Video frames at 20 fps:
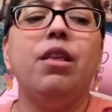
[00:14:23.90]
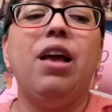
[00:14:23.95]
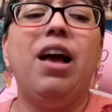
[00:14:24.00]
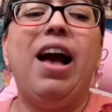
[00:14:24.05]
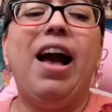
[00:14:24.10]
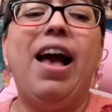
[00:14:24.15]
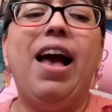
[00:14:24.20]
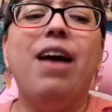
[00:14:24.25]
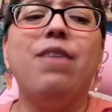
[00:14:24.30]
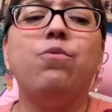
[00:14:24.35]

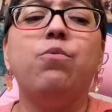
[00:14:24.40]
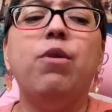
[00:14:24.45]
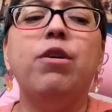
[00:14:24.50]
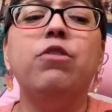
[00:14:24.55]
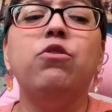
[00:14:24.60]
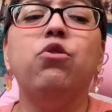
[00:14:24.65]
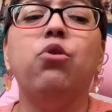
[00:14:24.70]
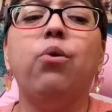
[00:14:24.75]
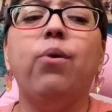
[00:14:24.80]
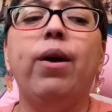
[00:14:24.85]
I have one
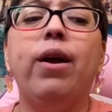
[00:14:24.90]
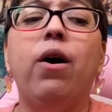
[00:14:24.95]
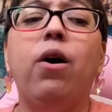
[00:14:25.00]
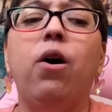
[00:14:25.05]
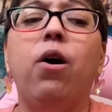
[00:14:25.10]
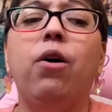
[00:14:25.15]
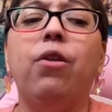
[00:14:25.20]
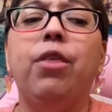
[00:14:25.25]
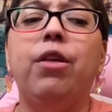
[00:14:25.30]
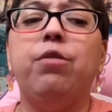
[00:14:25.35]
toy
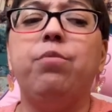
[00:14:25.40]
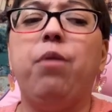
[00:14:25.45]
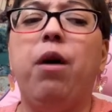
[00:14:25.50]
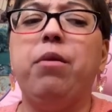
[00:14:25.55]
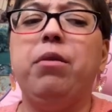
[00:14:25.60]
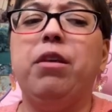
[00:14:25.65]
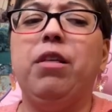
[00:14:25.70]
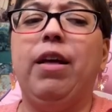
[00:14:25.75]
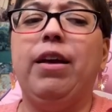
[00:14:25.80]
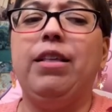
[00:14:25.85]
haul that's
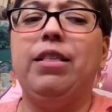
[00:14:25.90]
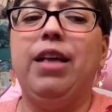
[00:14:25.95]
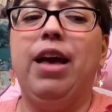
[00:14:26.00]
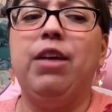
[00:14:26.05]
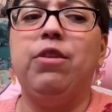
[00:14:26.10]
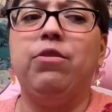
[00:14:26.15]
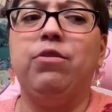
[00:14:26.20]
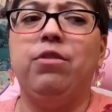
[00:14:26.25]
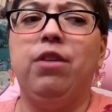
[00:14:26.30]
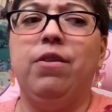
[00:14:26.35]
probably like 10
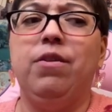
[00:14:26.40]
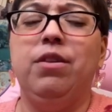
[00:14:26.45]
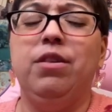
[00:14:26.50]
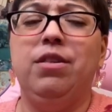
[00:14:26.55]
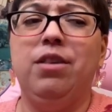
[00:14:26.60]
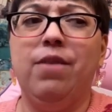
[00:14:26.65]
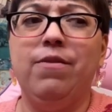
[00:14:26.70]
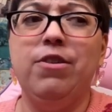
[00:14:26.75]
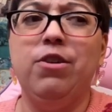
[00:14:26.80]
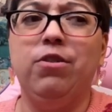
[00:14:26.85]
or se
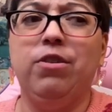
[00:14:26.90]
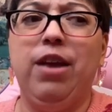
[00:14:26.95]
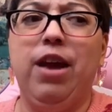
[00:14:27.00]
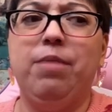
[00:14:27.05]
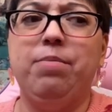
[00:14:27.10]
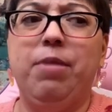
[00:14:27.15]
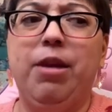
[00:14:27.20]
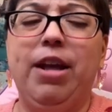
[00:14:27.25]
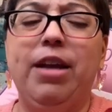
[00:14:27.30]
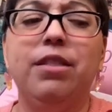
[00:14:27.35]
7 or 10
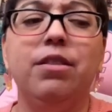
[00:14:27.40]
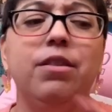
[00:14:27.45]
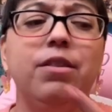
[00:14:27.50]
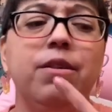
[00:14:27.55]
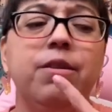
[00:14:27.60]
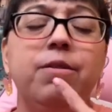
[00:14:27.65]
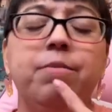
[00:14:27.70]
minutes.